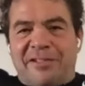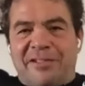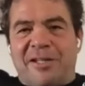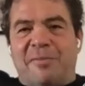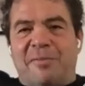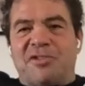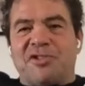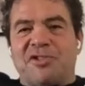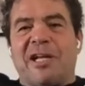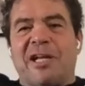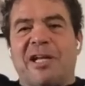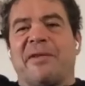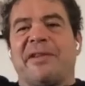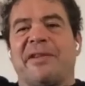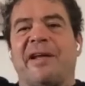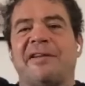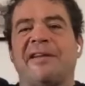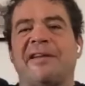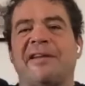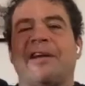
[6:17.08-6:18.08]
so much time and
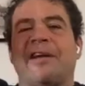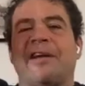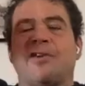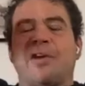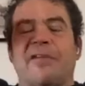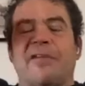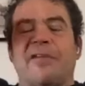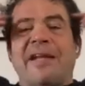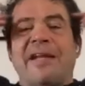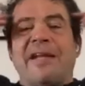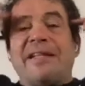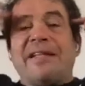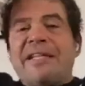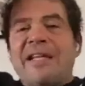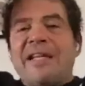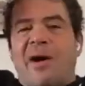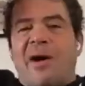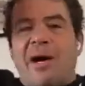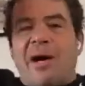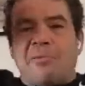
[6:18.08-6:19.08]
that you have an
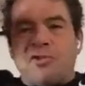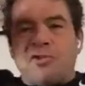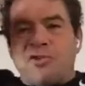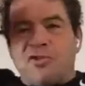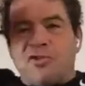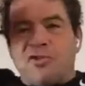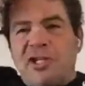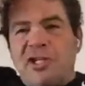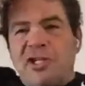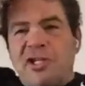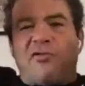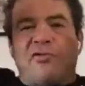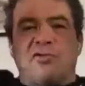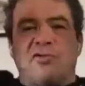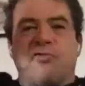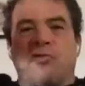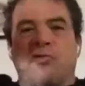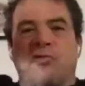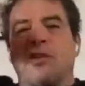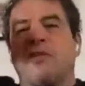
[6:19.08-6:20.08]
idea of how much you need
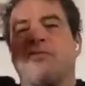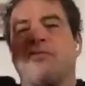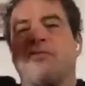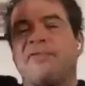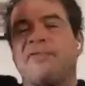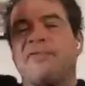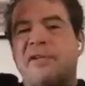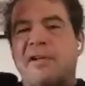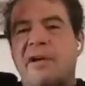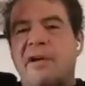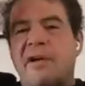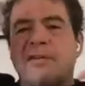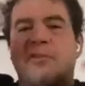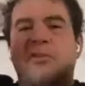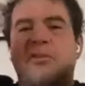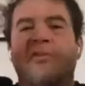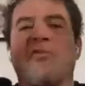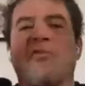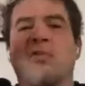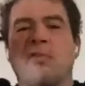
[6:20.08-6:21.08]
for the 1500
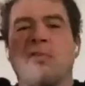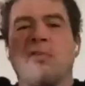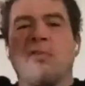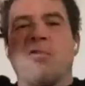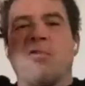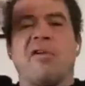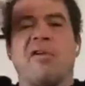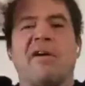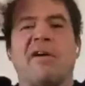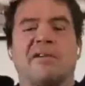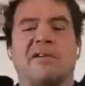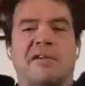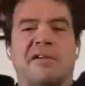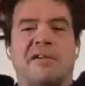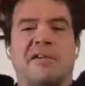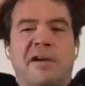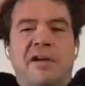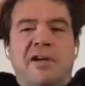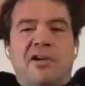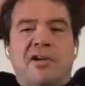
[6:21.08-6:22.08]
or for the 400
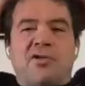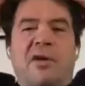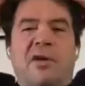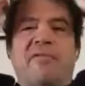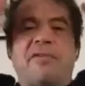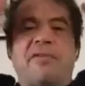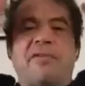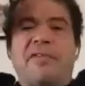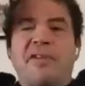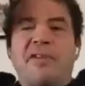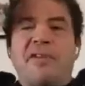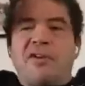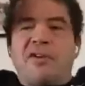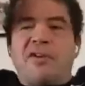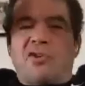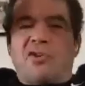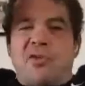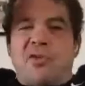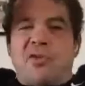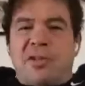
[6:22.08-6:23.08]
so everything you do
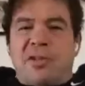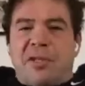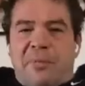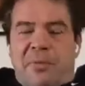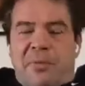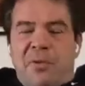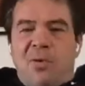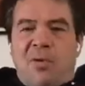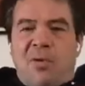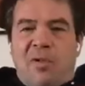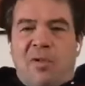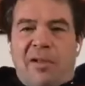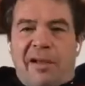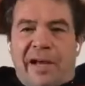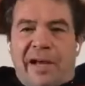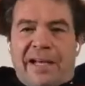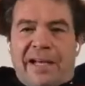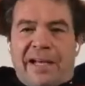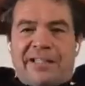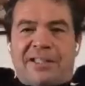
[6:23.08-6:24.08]
in the pool
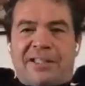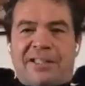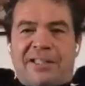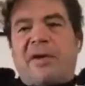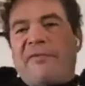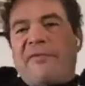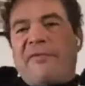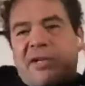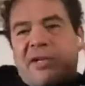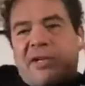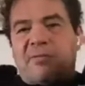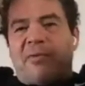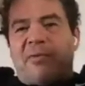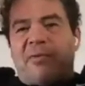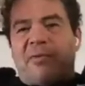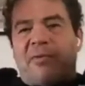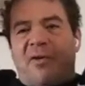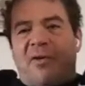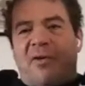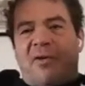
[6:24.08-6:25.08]
has a reference on
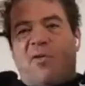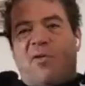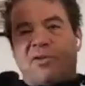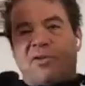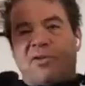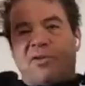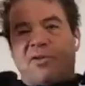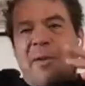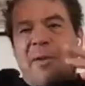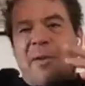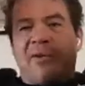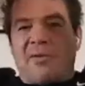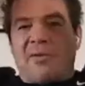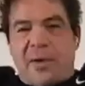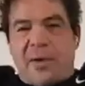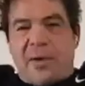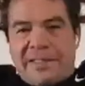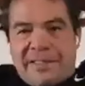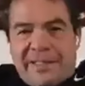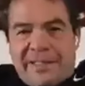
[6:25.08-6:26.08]
what's going to happen on race
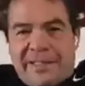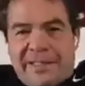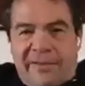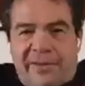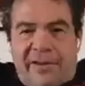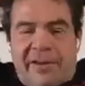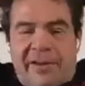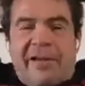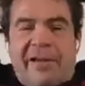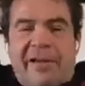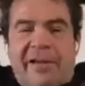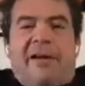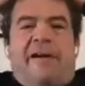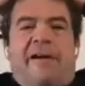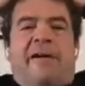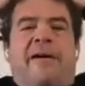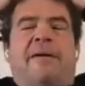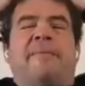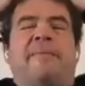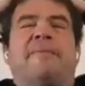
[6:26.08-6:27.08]
days um,